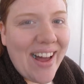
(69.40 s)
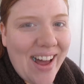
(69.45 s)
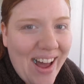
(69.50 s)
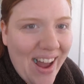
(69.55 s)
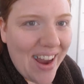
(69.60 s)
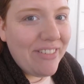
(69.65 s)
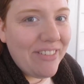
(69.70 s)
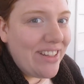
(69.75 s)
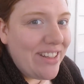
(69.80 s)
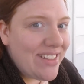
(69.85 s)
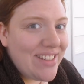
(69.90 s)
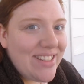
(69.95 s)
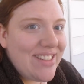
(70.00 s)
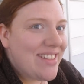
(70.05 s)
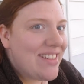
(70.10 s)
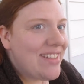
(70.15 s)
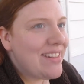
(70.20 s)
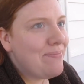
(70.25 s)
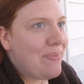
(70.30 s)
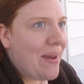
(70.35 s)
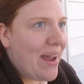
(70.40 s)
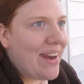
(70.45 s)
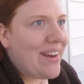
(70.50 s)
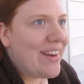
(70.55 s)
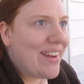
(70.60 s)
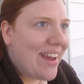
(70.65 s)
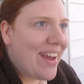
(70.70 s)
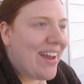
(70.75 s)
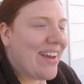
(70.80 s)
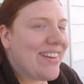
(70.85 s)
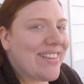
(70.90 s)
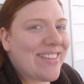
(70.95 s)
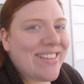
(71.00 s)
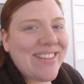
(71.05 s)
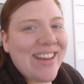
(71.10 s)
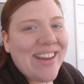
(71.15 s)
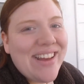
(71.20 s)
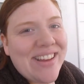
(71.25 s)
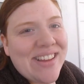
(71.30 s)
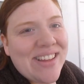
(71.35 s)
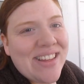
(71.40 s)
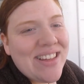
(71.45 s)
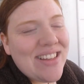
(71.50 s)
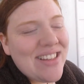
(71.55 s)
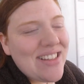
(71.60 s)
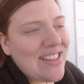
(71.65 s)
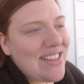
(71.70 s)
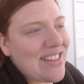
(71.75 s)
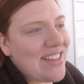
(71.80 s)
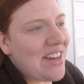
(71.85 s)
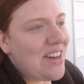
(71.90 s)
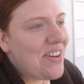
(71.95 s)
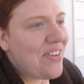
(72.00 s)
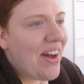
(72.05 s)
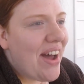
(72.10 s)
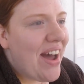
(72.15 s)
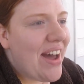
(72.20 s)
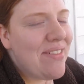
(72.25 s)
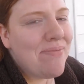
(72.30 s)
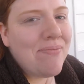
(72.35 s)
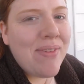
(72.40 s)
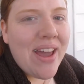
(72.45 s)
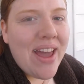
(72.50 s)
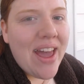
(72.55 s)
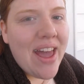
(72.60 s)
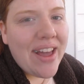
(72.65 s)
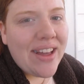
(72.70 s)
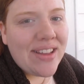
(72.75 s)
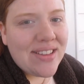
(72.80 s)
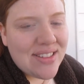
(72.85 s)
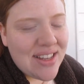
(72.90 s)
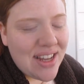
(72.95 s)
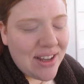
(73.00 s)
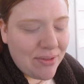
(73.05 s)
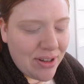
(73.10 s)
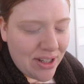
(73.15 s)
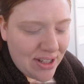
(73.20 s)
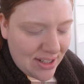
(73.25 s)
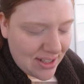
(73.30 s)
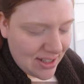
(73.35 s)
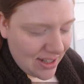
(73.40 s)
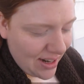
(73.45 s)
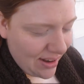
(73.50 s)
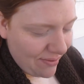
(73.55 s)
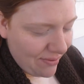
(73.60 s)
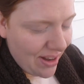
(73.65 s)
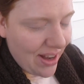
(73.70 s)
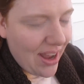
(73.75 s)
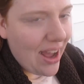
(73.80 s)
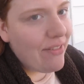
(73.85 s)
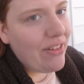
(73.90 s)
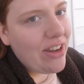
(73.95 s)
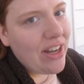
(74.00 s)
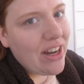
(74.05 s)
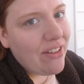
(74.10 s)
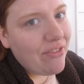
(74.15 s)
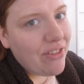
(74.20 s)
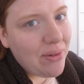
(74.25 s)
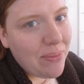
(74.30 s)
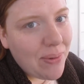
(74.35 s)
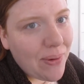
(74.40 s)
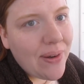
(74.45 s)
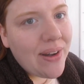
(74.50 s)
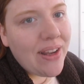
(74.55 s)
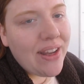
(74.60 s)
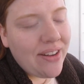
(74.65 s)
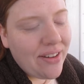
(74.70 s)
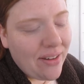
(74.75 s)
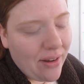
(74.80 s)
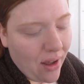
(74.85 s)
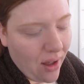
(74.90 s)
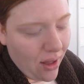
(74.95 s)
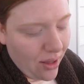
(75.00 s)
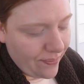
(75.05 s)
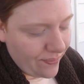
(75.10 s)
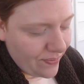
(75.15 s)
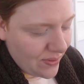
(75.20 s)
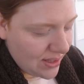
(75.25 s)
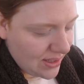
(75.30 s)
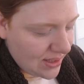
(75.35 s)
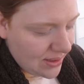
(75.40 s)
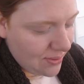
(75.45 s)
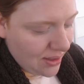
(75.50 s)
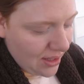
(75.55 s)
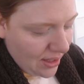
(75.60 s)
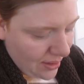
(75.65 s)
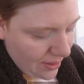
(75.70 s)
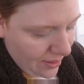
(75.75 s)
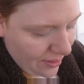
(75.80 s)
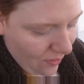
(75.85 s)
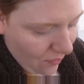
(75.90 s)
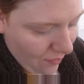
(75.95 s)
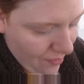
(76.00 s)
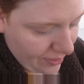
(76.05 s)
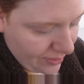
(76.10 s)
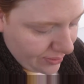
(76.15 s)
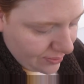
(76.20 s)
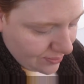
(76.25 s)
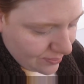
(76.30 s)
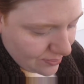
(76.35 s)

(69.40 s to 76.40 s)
I resisted pancakes. So I had my egg sandwich that I've been having every morning this week. And,